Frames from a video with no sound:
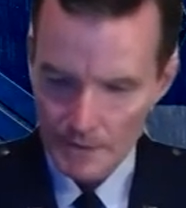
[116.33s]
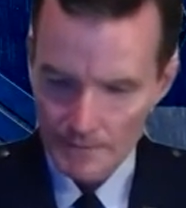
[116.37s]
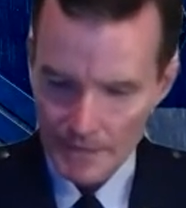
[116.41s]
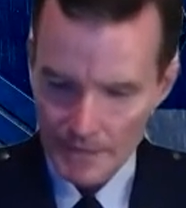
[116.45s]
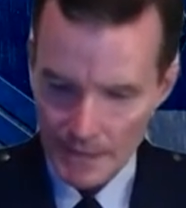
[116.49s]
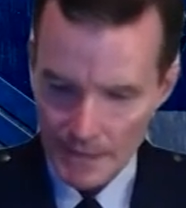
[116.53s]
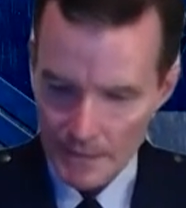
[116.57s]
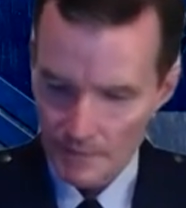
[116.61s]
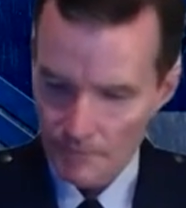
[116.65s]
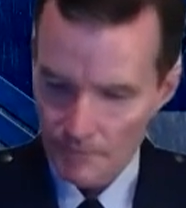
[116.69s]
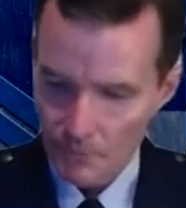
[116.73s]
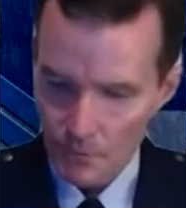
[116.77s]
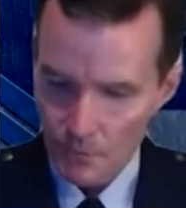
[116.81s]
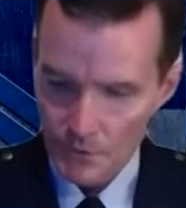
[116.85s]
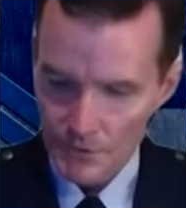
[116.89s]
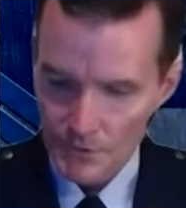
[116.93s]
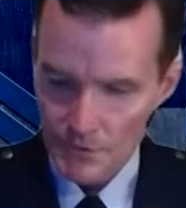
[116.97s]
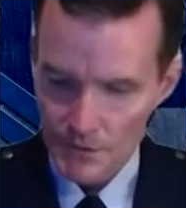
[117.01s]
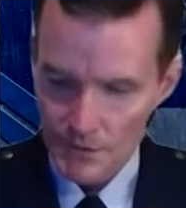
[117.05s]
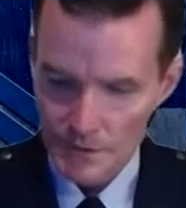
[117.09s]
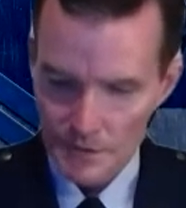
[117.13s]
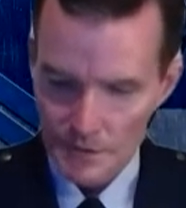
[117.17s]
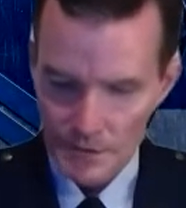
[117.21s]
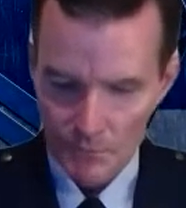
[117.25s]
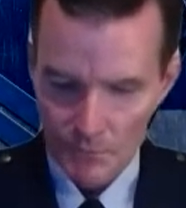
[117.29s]

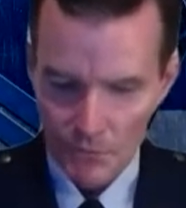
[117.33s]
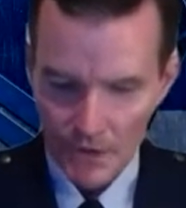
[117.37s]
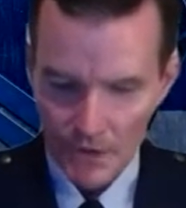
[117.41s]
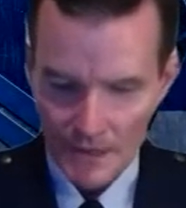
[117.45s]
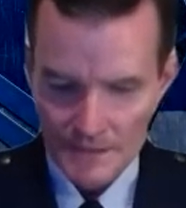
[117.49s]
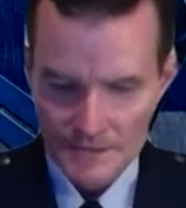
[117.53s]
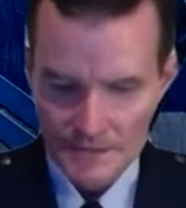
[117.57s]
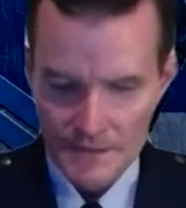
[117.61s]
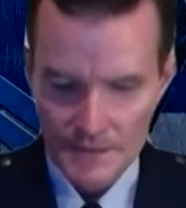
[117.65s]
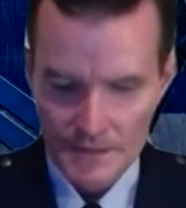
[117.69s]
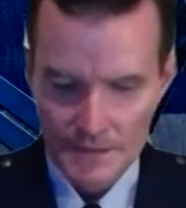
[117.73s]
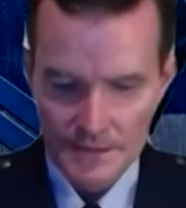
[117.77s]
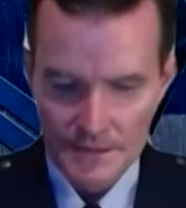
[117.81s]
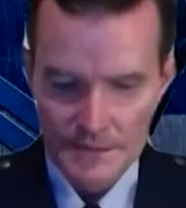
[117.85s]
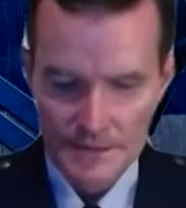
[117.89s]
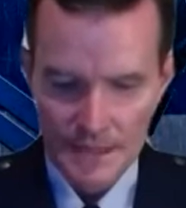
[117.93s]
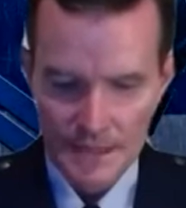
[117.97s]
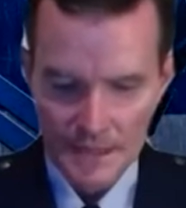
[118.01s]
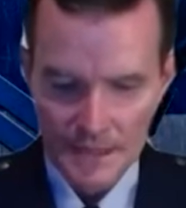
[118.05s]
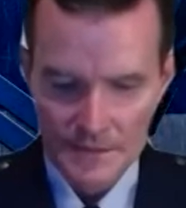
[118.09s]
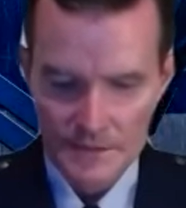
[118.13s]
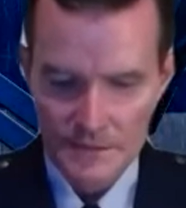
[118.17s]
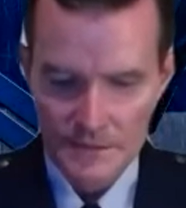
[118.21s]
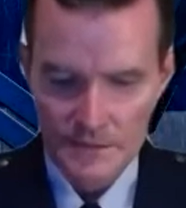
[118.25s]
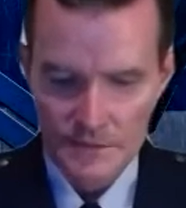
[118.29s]
California, Nebraska,
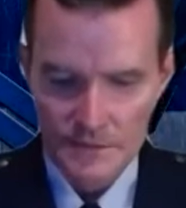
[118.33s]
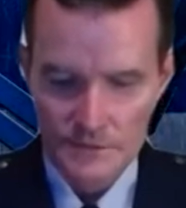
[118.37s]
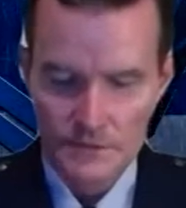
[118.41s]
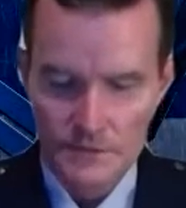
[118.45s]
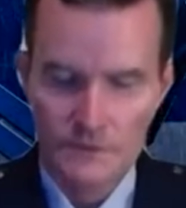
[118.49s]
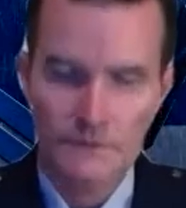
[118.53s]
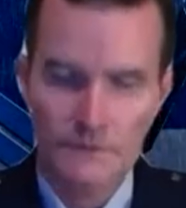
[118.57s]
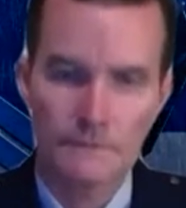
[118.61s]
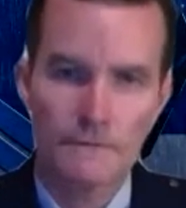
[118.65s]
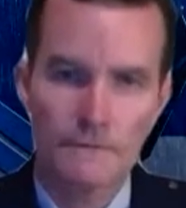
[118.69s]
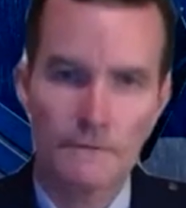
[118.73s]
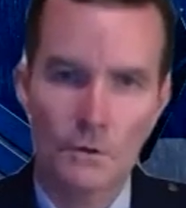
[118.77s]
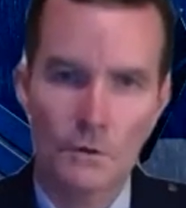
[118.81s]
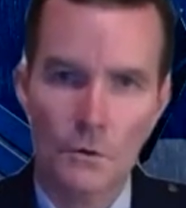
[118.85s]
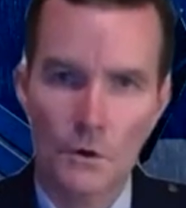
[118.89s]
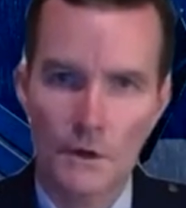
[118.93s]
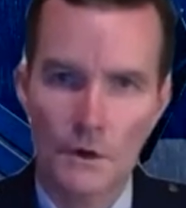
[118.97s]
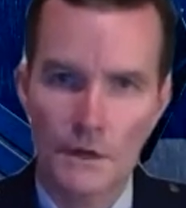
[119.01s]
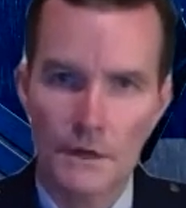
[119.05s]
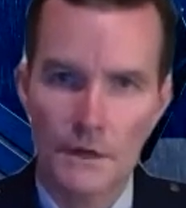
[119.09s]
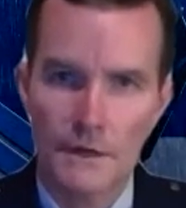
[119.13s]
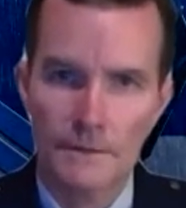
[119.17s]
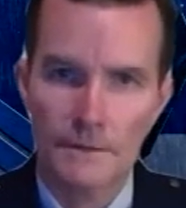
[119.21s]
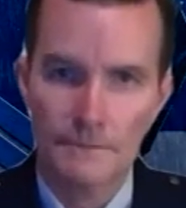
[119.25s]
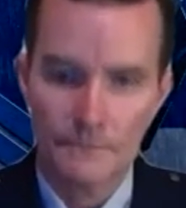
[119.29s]
Texas,
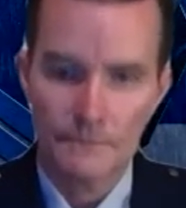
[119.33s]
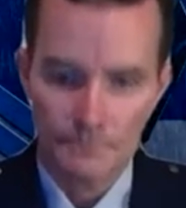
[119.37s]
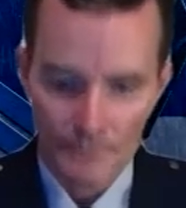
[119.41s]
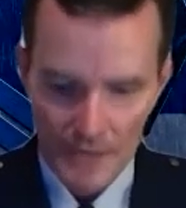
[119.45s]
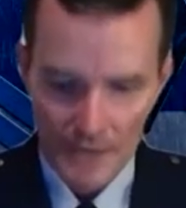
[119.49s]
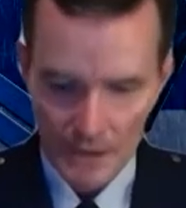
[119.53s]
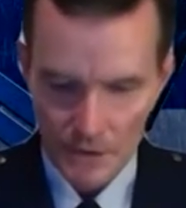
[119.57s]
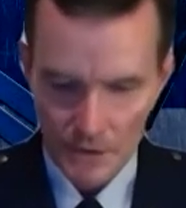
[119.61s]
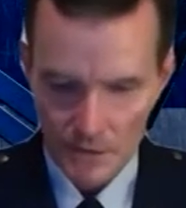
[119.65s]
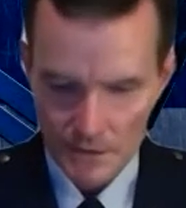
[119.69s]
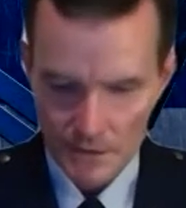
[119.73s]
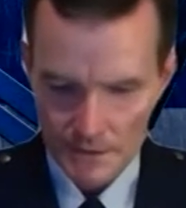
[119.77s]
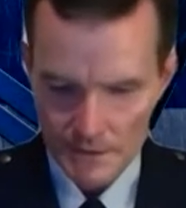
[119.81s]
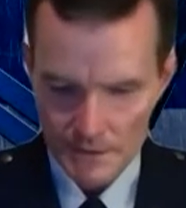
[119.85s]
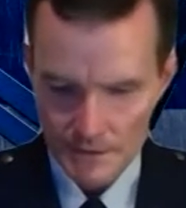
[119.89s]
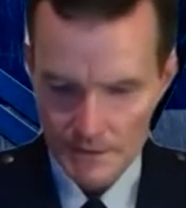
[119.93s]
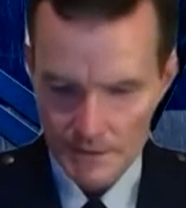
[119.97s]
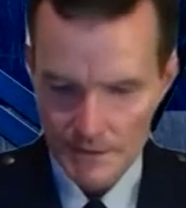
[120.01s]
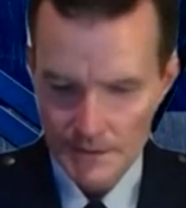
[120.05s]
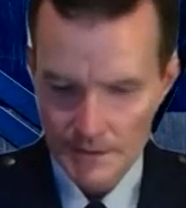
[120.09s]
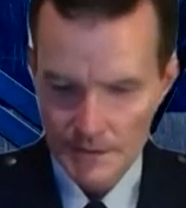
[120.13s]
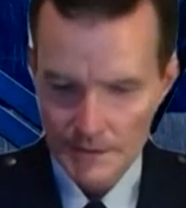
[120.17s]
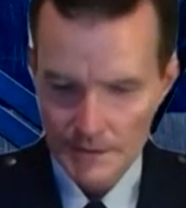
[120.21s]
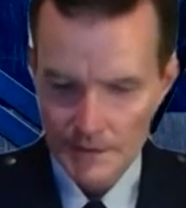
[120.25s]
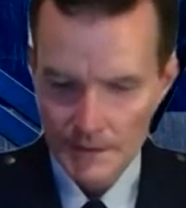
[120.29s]
Florida, Maryland,
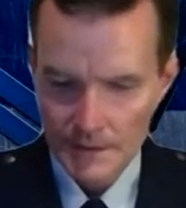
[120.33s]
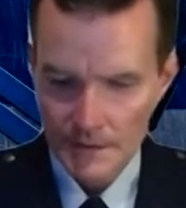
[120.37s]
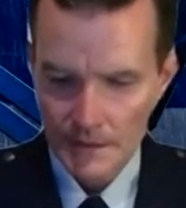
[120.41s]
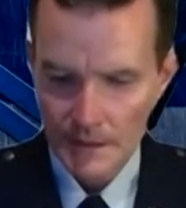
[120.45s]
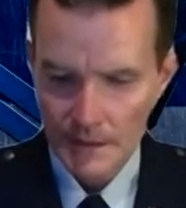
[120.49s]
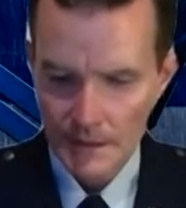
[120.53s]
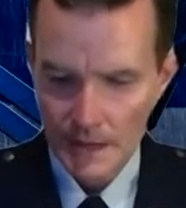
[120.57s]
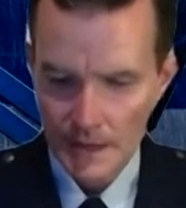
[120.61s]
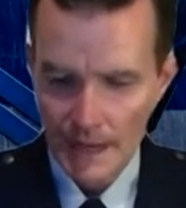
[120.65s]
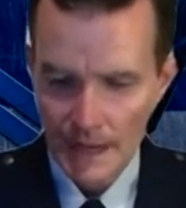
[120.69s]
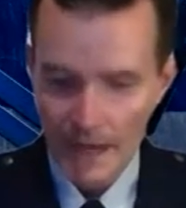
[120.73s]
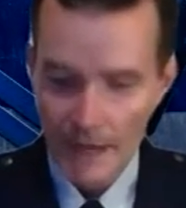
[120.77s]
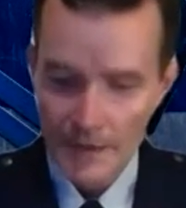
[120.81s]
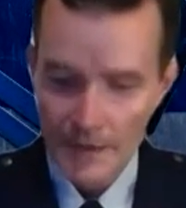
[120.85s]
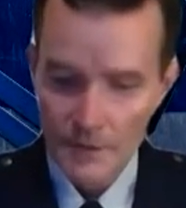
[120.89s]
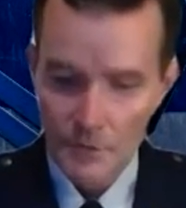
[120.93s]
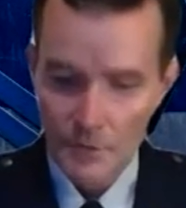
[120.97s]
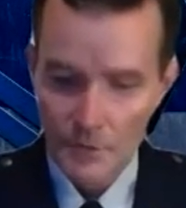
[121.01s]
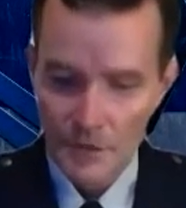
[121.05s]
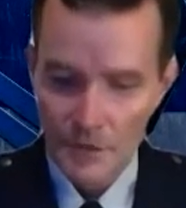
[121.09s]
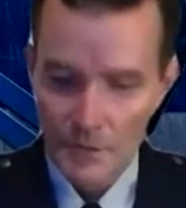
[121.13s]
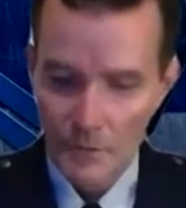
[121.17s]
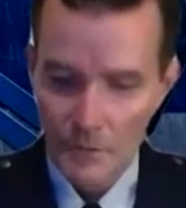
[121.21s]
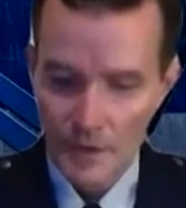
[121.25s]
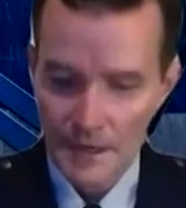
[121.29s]
and oh,
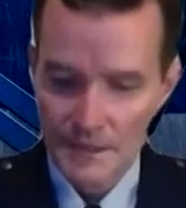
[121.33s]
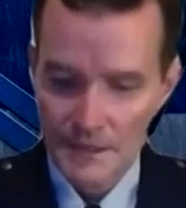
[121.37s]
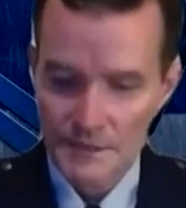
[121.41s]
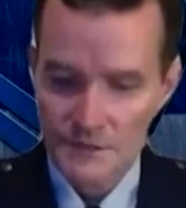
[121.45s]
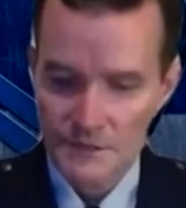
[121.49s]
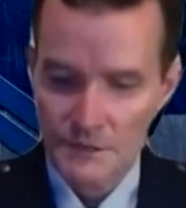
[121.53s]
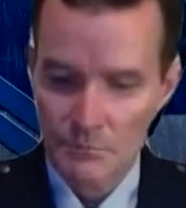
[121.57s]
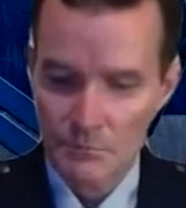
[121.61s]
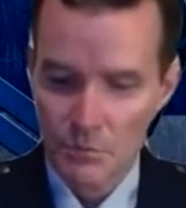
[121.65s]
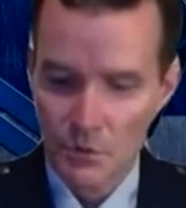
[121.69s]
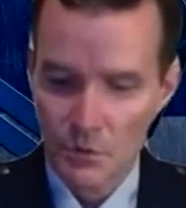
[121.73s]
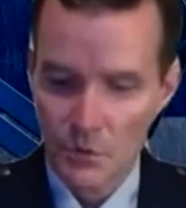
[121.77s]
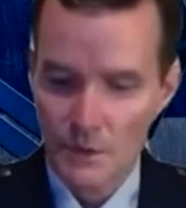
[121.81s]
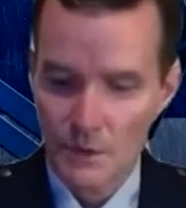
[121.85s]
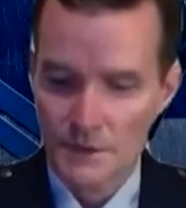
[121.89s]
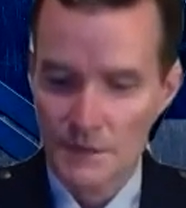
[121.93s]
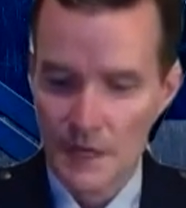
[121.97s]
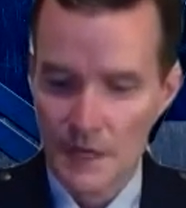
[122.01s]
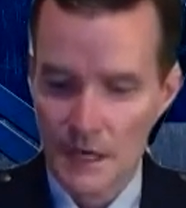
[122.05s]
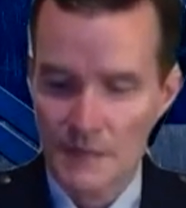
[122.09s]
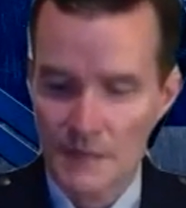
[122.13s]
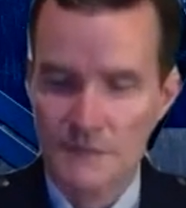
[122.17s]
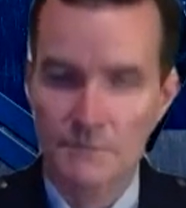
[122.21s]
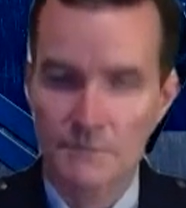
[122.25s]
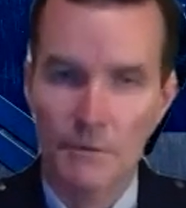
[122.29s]
by the way, he's deployed to
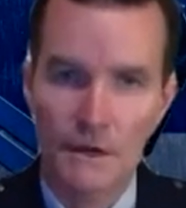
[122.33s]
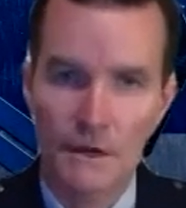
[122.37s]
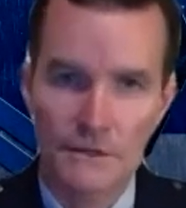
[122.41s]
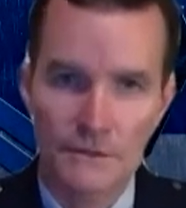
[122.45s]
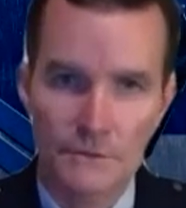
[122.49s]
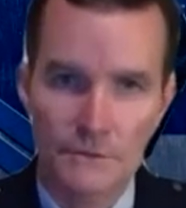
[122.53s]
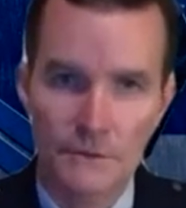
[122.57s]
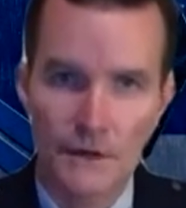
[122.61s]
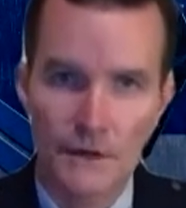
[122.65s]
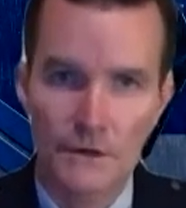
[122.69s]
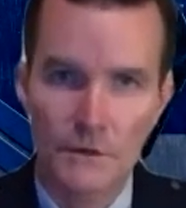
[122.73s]
hotspots around the